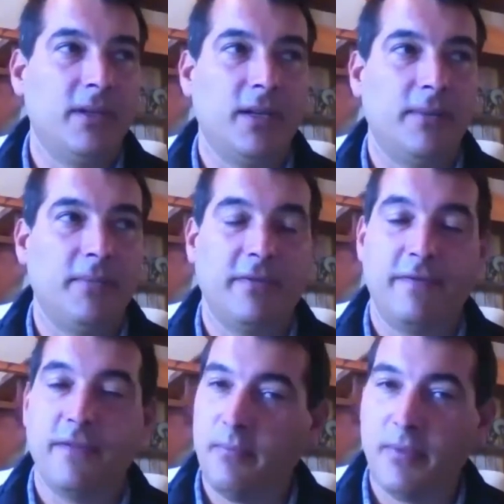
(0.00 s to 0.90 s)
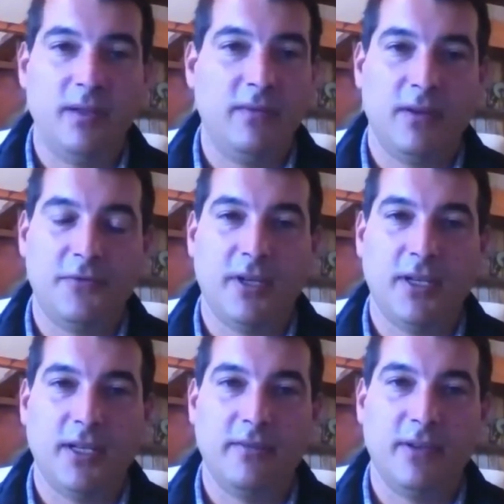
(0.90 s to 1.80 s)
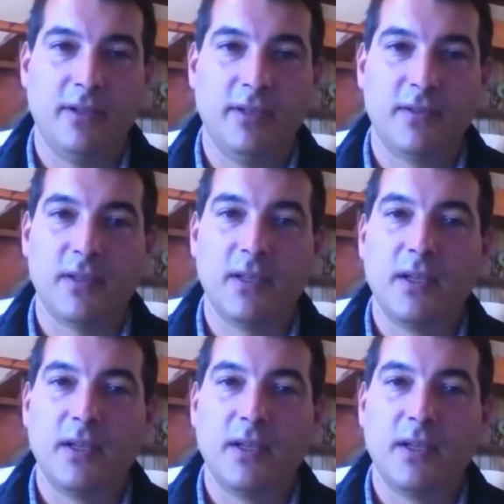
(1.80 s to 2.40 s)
I'm a firm believer of dryland vineyards.